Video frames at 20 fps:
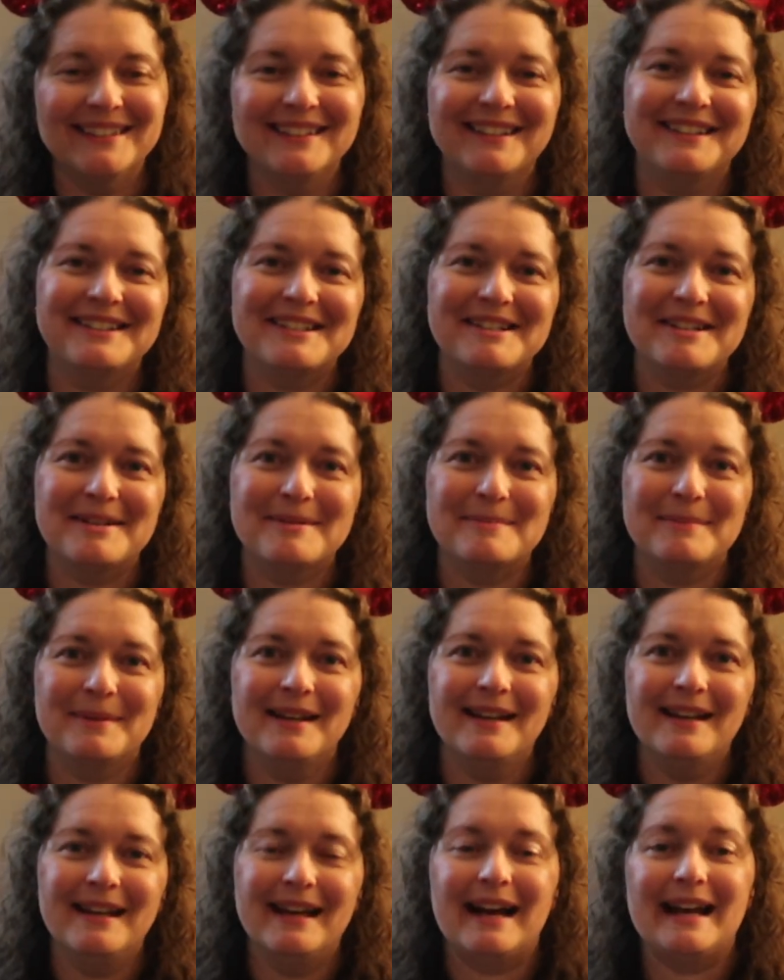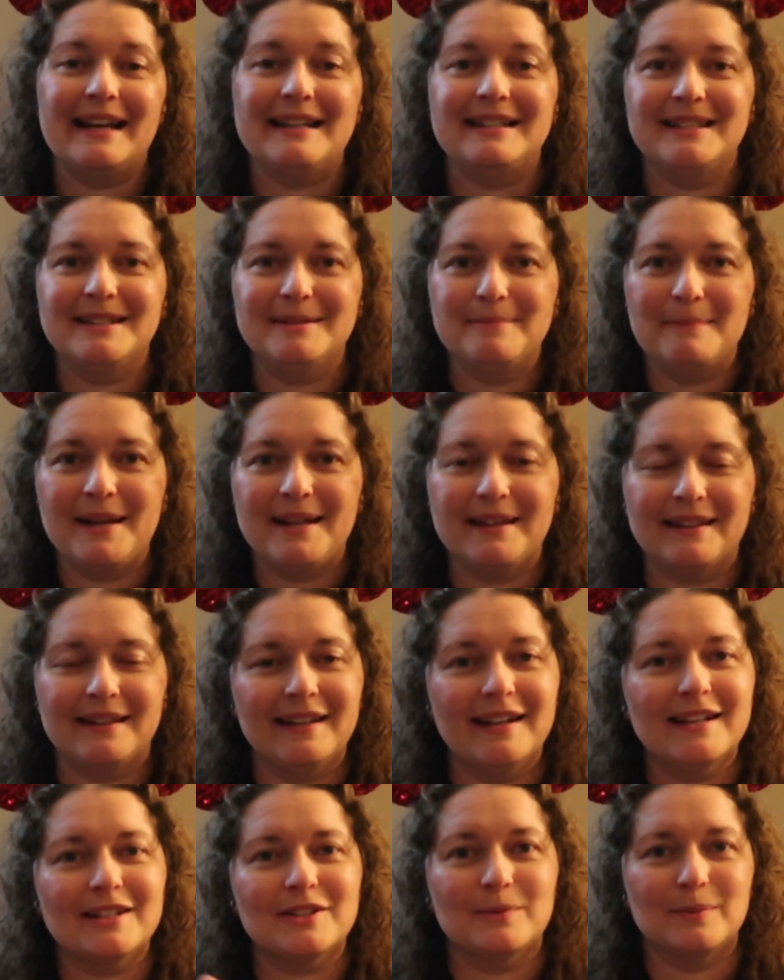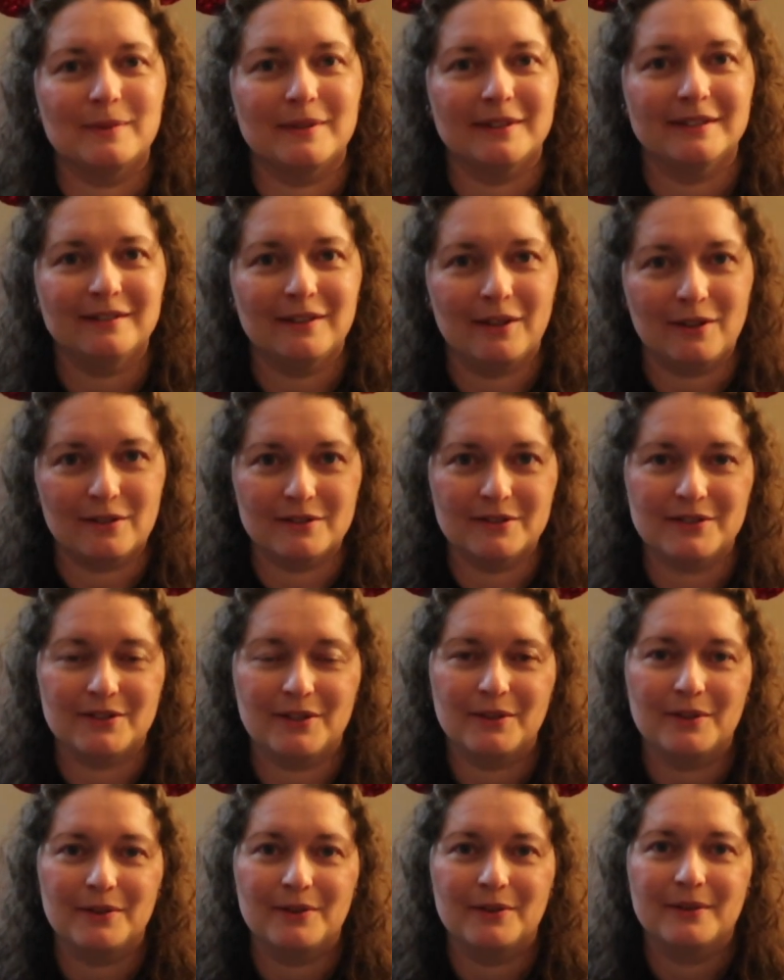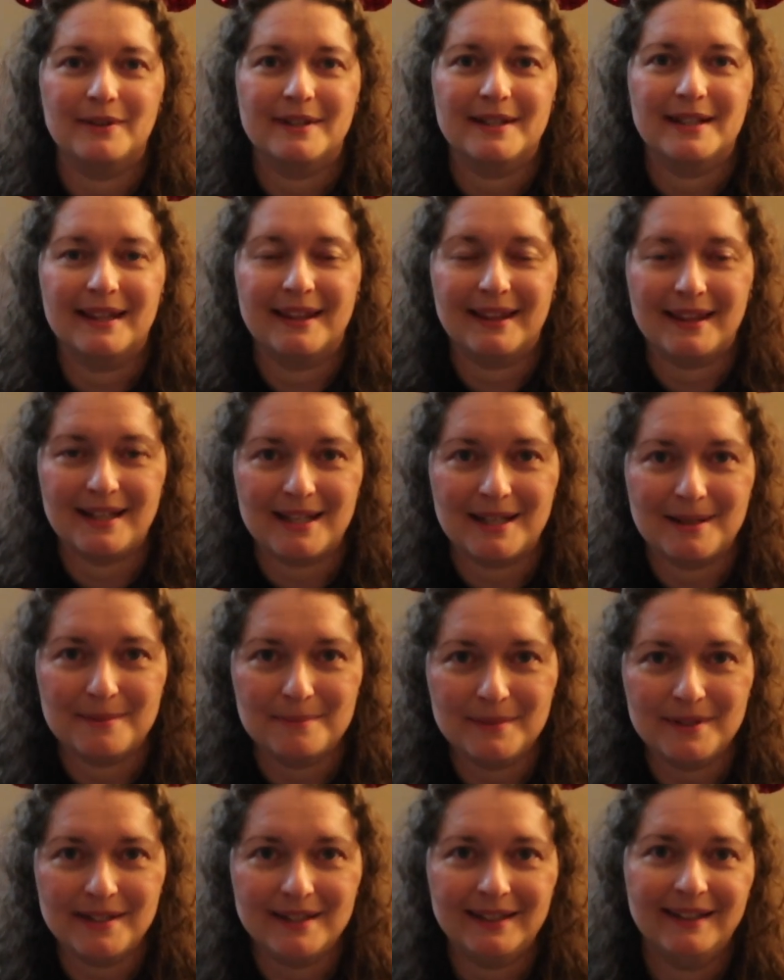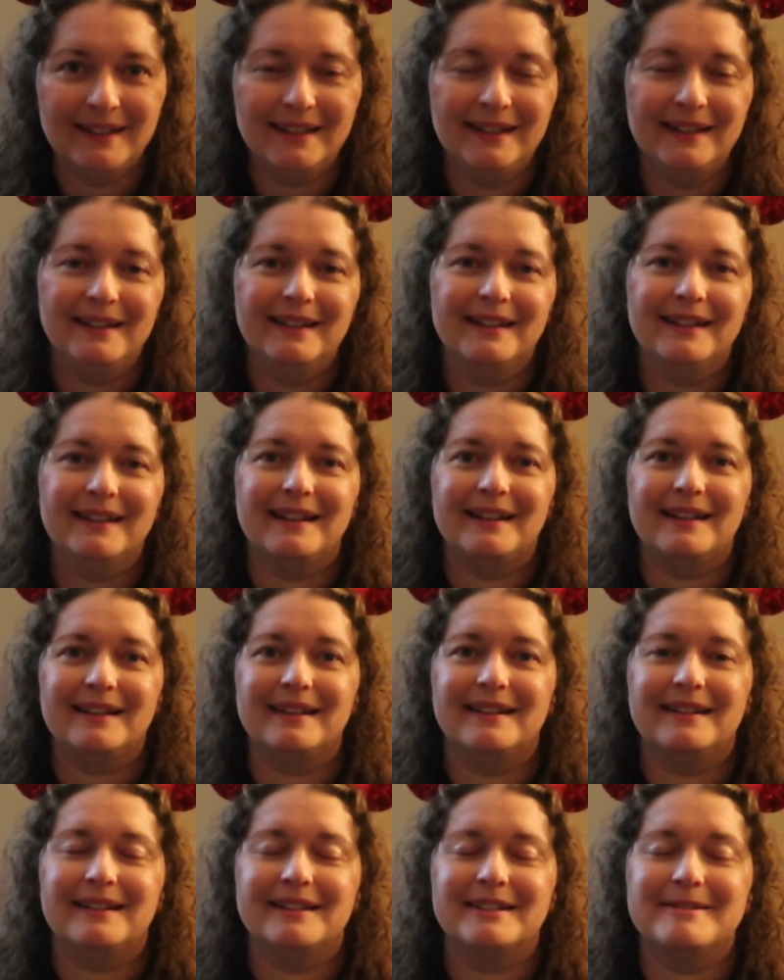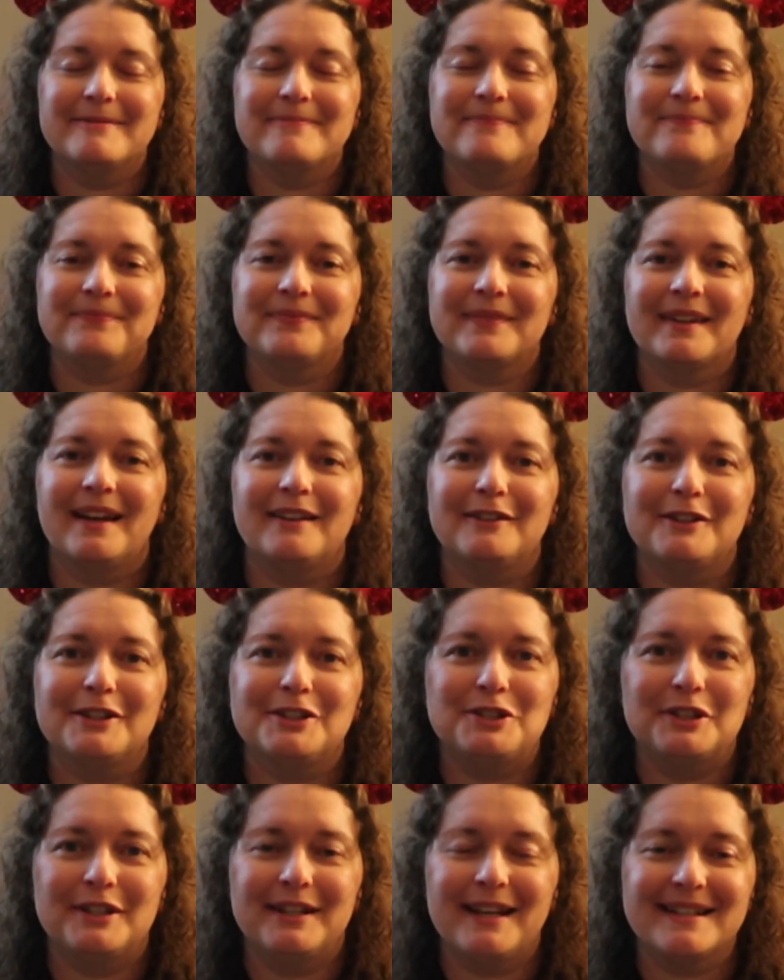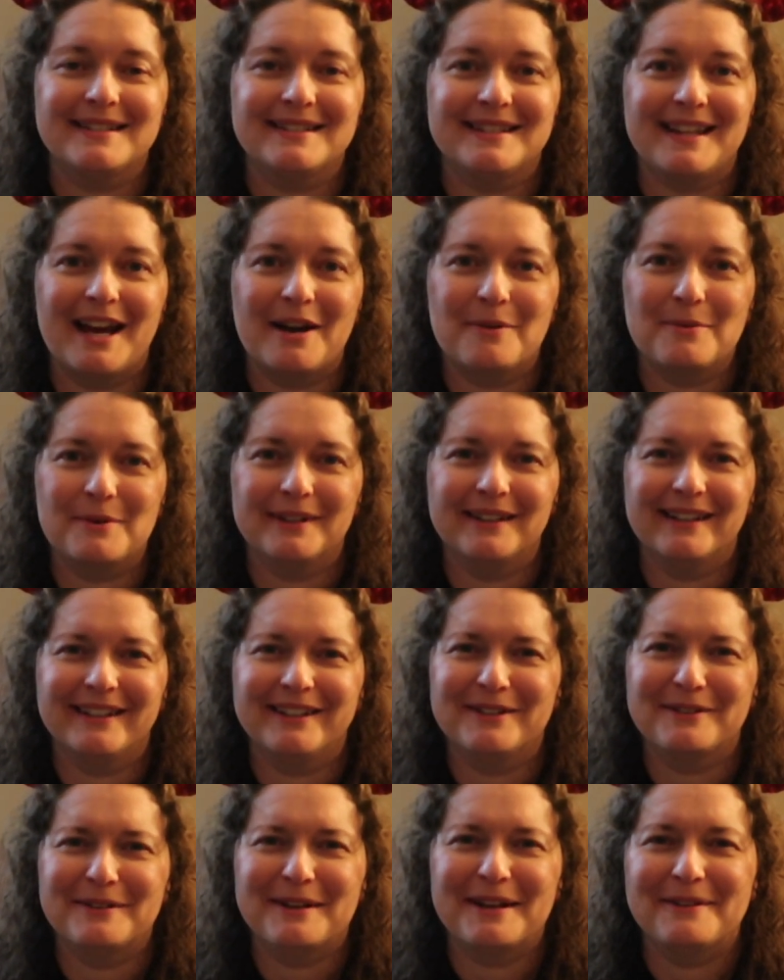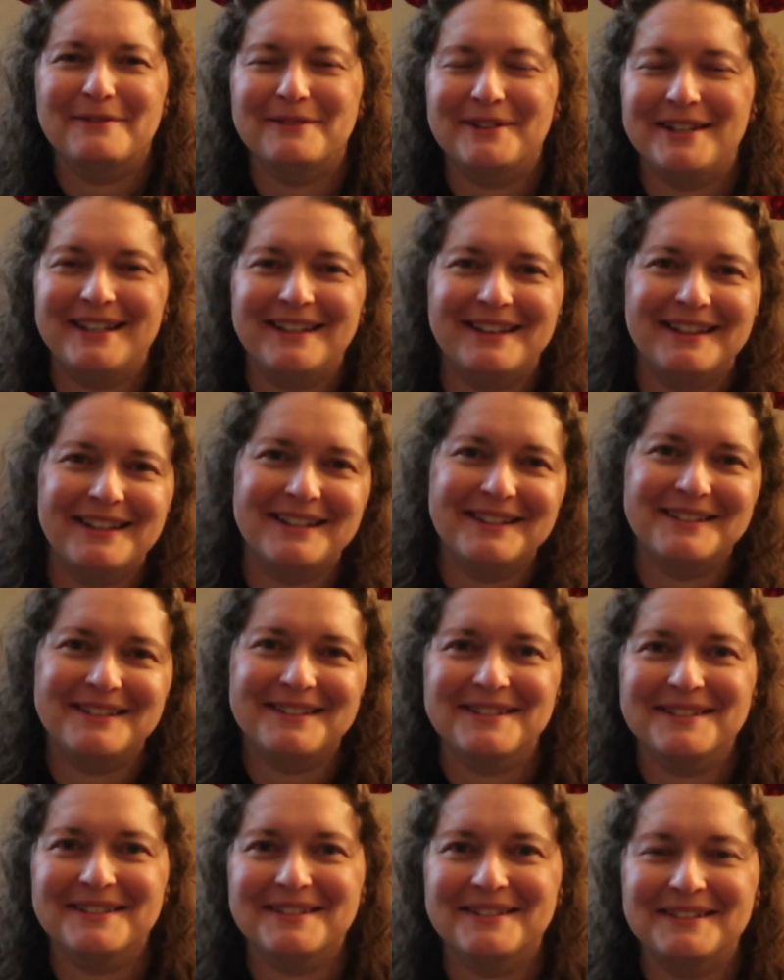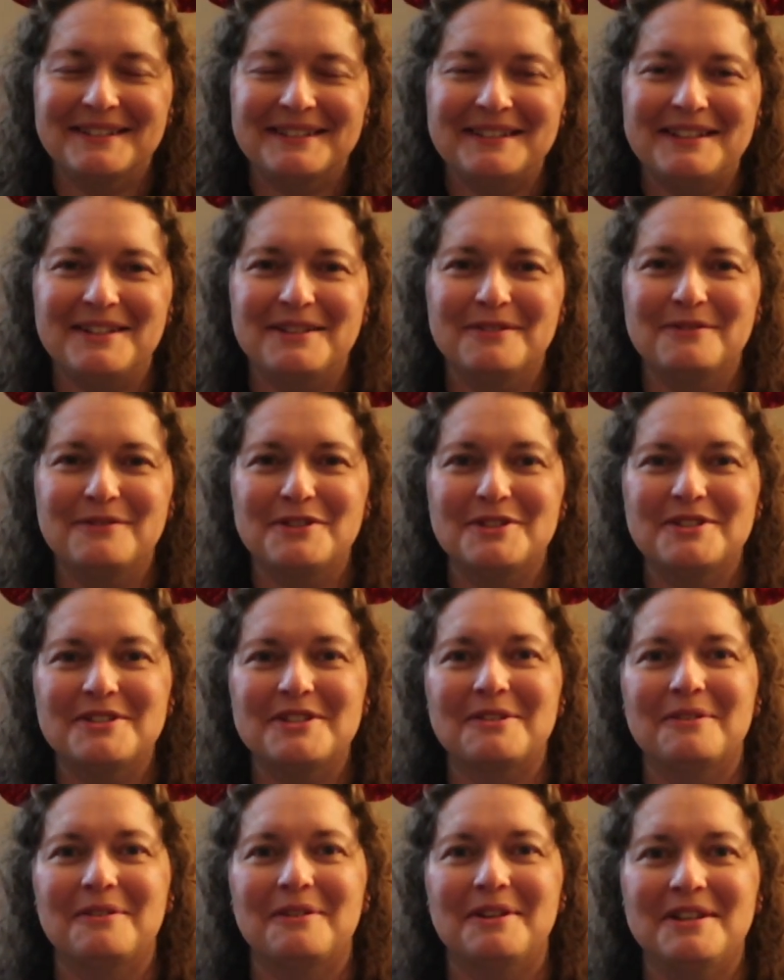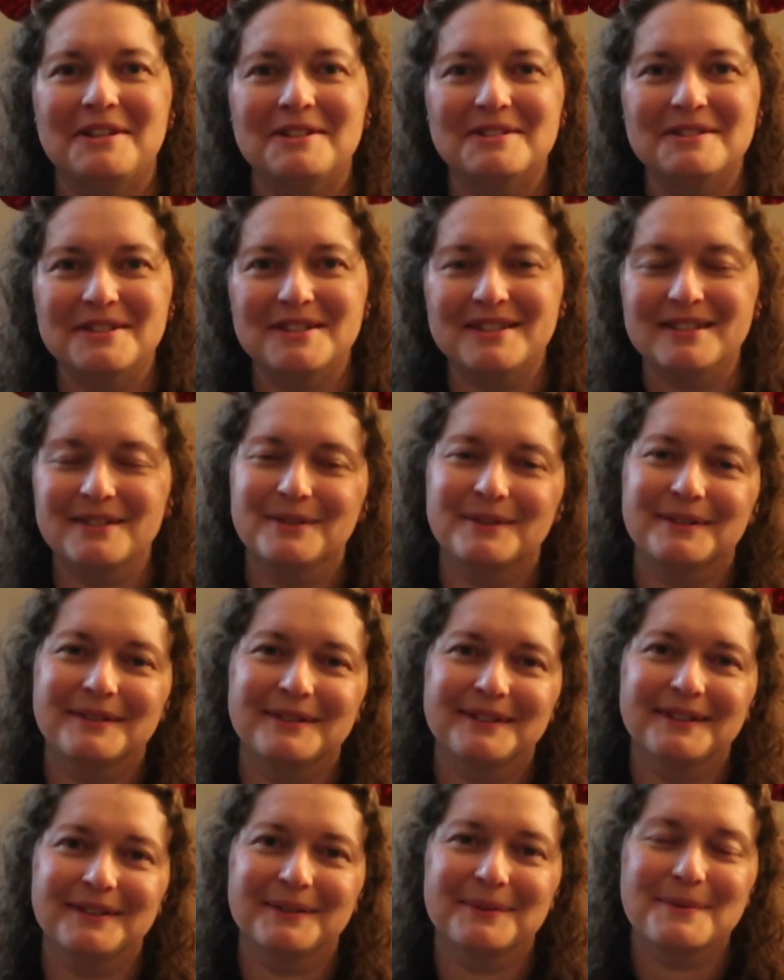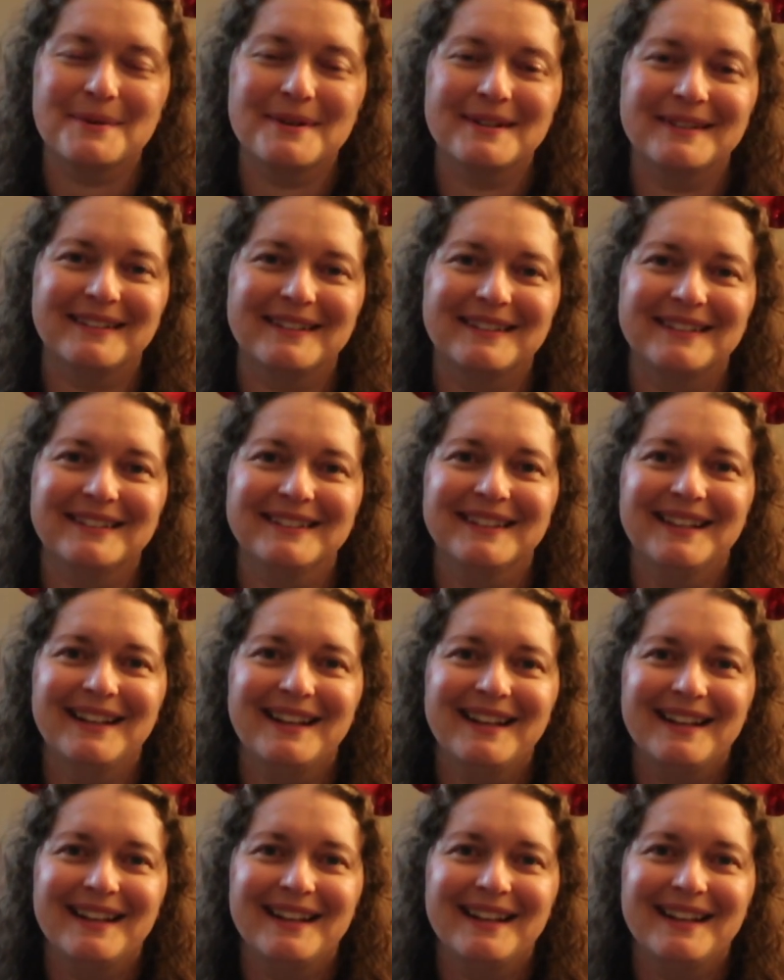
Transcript: Um, I did make the next one also themed. Um, I'll let you guess that one. I don't have anything to give subtle hints or whatnot.